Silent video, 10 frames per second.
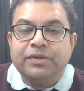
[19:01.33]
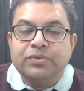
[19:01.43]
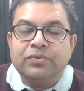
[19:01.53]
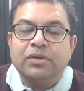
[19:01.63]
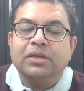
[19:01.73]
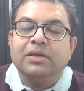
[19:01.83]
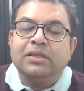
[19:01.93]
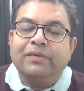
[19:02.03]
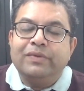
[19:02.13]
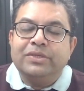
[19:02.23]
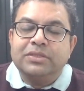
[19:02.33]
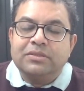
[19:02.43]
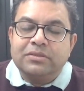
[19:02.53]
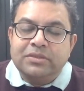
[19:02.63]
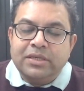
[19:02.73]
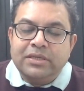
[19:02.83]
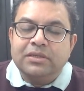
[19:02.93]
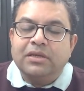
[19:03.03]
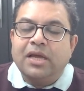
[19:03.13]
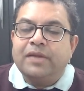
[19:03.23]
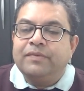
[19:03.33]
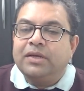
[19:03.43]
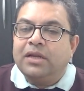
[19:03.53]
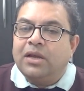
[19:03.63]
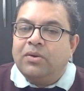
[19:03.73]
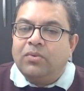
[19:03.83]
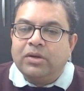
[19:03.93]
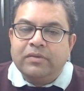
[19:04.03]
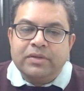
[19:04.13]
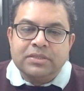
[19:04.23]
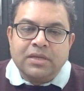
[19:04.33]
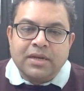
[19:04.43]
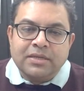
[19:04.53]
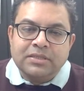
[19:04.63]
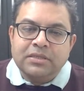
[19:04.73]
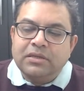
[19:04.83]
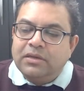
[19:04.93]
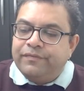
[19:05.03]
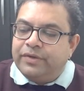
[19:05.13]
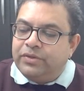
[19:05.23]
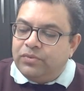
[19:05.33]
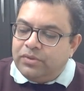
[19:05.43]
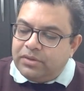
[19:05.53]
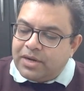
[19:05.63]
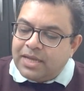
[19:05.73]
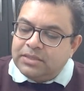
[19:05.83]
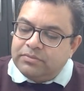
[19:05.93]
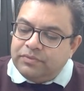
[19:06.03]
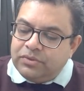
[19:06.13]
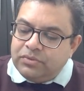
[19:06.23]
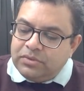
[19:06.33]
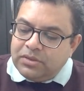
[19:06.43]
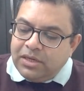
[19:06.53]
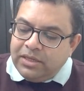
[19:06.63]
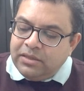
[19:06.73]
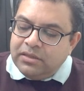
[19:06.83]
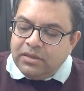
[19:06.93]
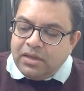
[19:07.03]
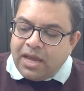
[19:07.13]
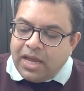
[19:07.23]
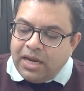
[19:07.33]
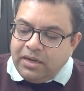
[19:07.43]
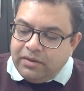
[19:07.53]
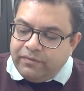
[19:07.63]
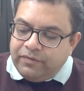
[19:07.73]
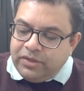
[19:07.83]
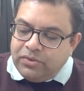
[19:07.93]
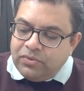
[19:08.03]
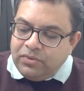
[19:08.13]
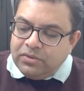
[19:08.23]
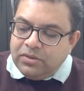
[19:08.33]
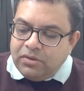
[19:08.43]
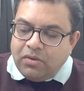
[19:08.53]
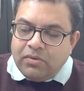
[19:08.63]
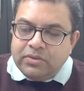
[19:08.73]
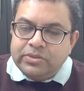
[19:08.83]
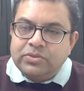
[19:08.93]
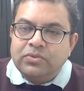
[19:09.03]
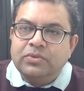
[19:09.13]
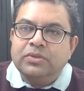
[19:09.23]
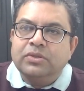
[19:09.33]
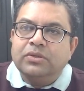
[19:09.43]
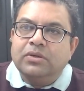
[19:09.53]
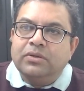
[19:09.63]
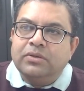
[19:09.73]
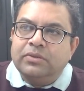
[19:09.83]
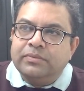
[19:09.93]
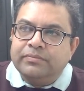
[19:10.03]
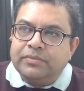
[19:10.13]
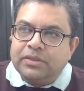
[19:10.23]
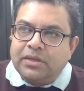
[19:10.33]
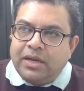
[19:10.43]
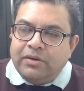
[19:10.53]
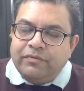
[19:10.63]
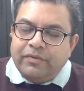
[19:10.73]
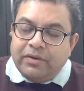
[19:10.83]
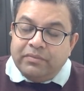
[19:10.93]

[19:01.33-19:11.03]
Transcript: we do that we just sit and we allow whatever is arising we don't grasp we don't cling and we don't also uh, kind of